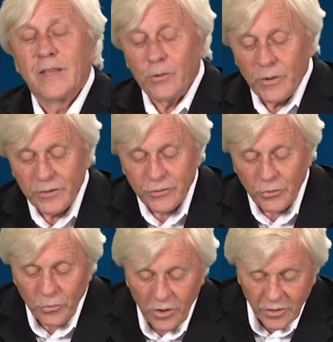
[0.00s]
He wanted to
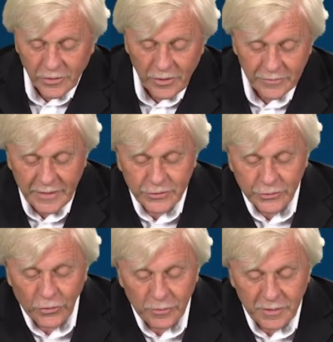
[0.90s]
walk on that
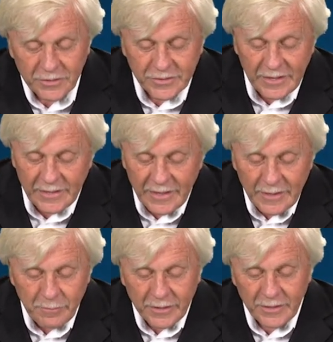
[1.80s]
stormy sea
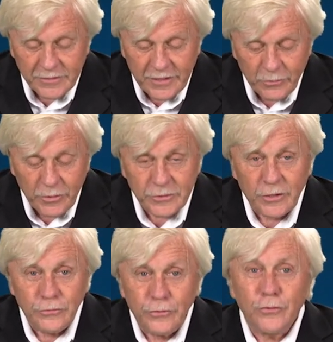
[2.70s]
because it was
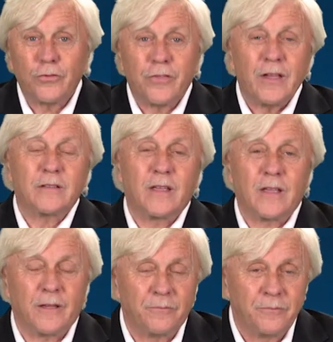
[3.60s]
a new thing to
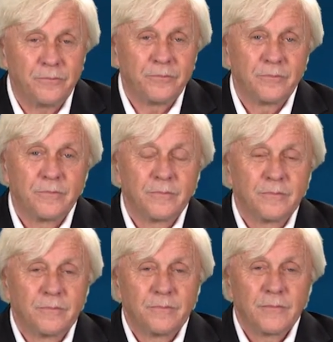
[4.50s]
him.
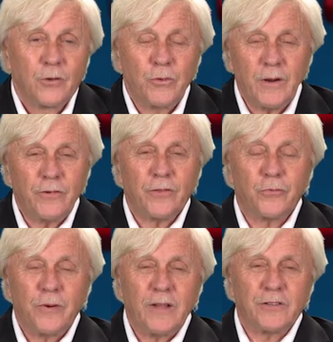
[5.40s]
Whatever
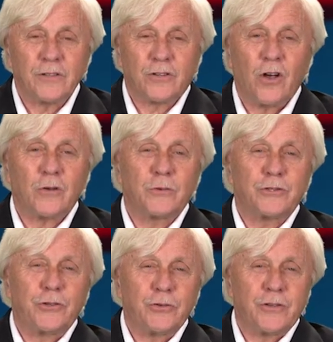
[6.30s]
the reason, God
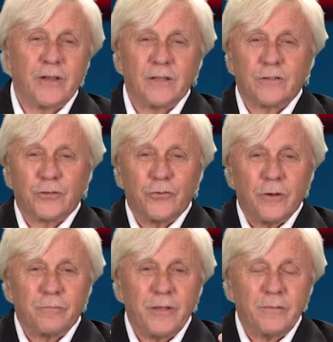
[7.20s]
was using it to
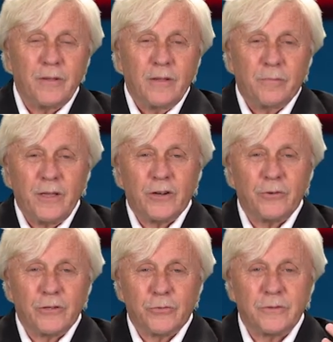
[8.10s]
draw
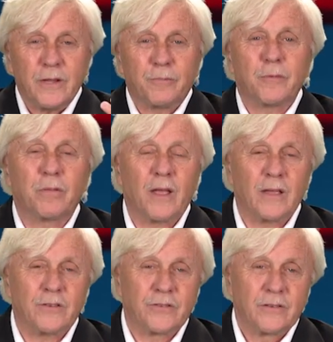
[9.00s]
Peter into a deeper
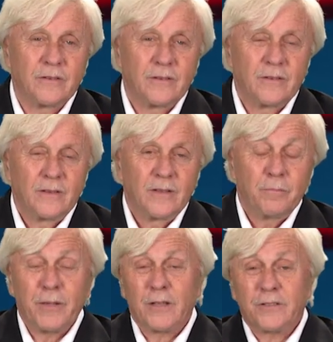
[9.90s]
place.
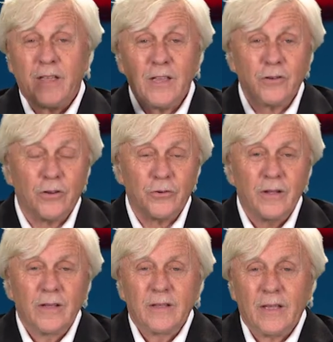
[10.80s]
Because he knew
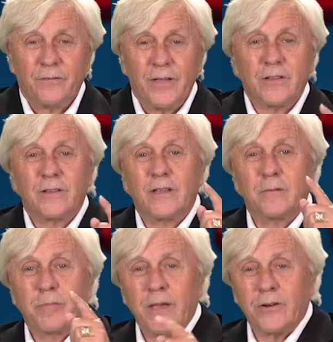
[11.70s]
if he could
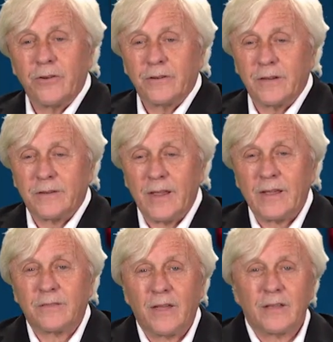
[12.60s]
get Peter to
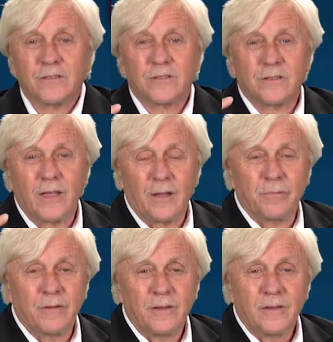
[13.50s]
take that step.